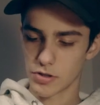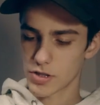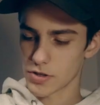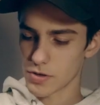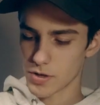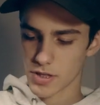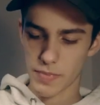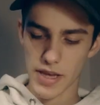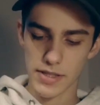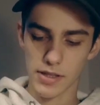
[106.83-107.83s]
So you just
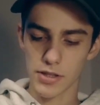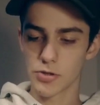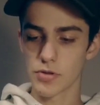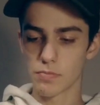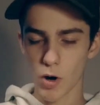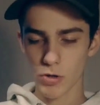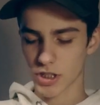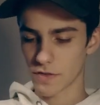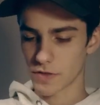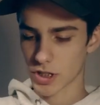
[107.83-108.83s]
basically do the
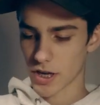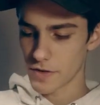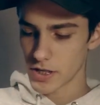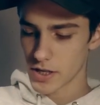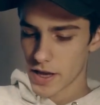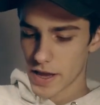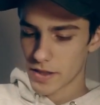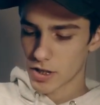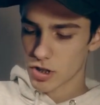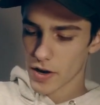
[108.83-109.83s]
motion of a shove it and
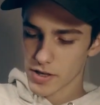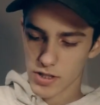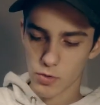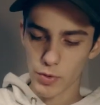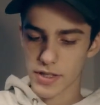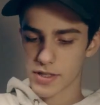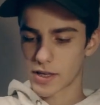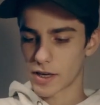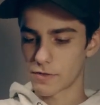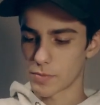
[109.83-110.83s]
then try to squeeze the
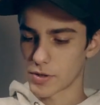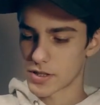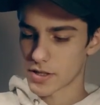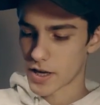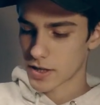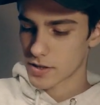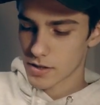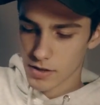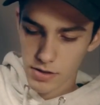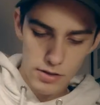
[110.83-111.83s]
kickflip into
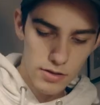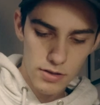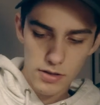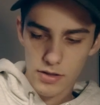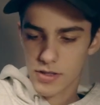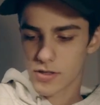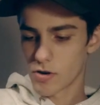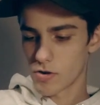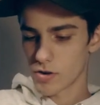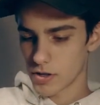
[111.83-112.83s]
that.
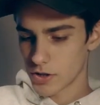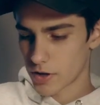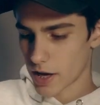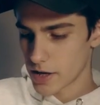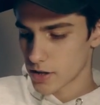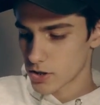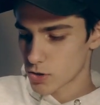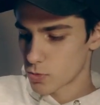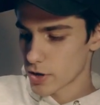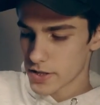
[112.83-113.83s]
So you kind of
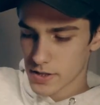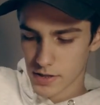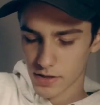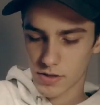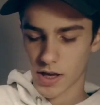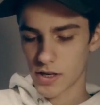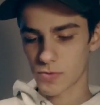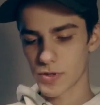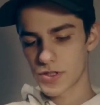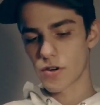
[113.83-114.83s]
twist
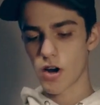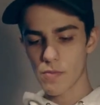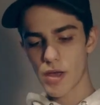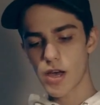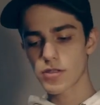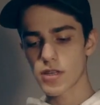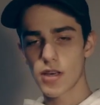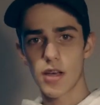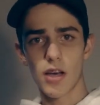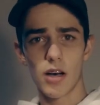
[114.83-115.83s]
your arm out.
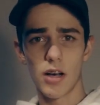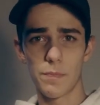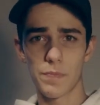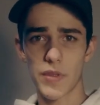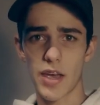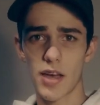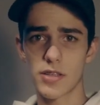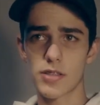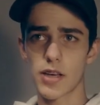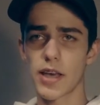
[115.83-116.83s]

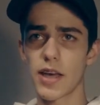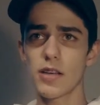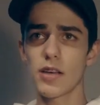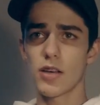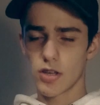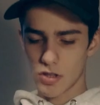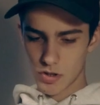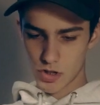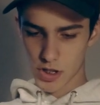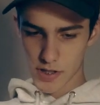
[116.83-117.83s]
And again,
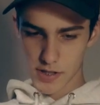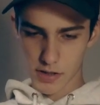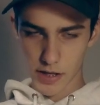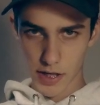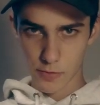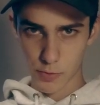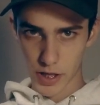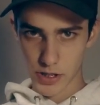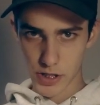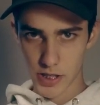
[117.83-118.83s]
just look at what
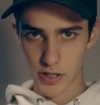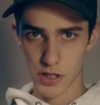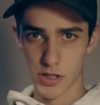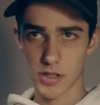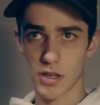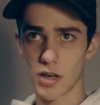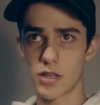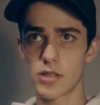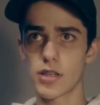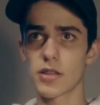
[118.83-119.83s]
I did
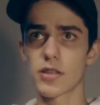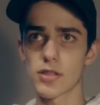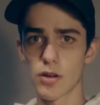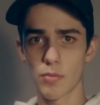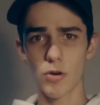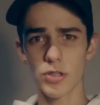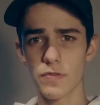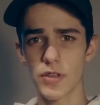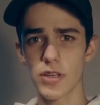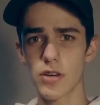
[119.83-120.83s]
in the slow motion
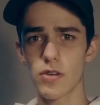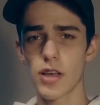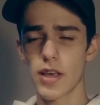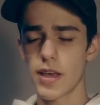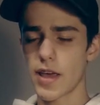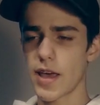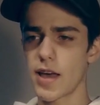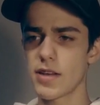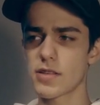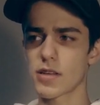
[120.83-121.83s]
video,
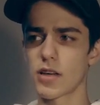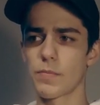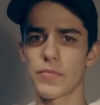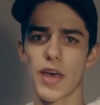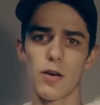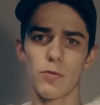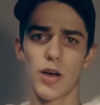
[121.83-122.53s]
and that